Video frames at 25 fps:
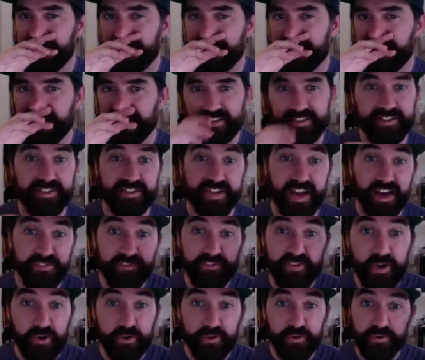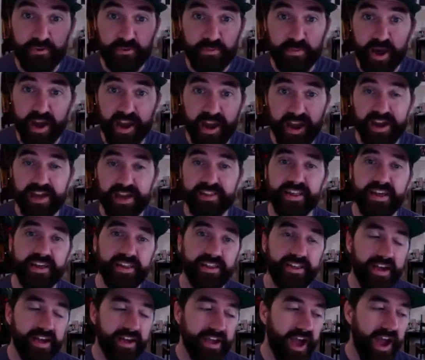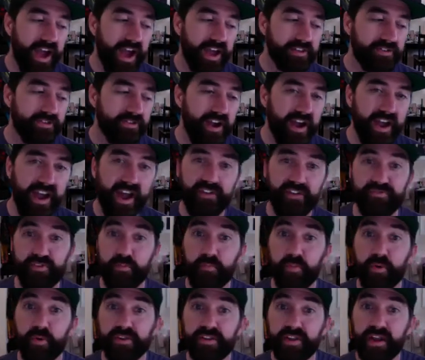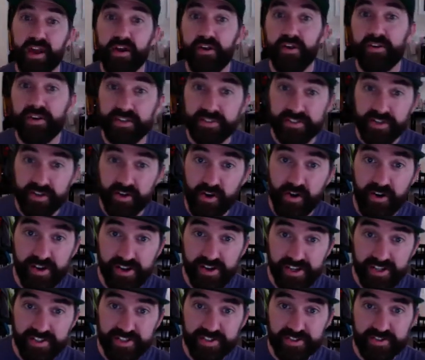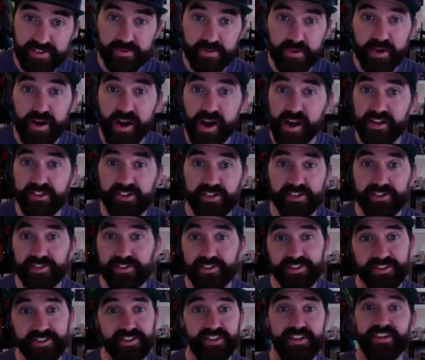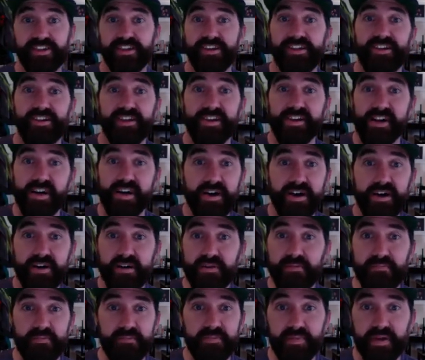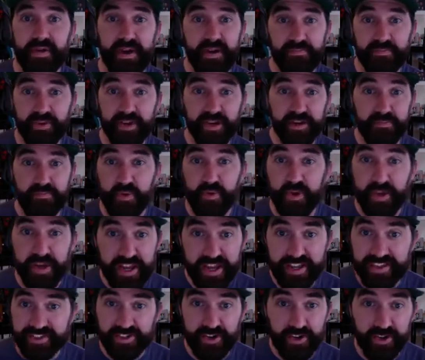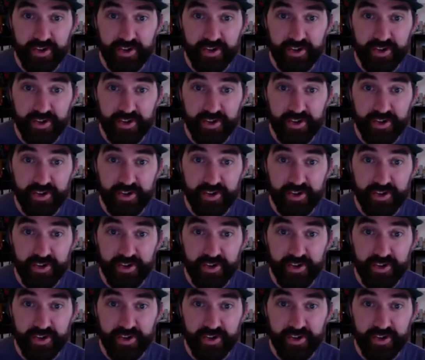stuff go through my head that like either I have to put down as an artist, or I just am going to put internally.